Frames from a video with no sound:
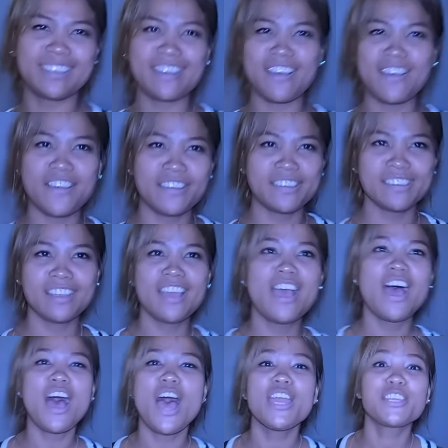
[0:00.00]
can't.
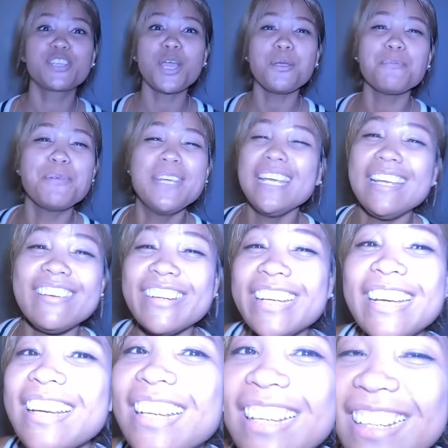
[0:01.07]
I got
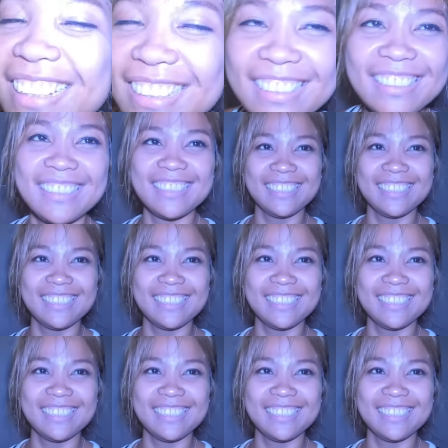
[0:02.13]
period.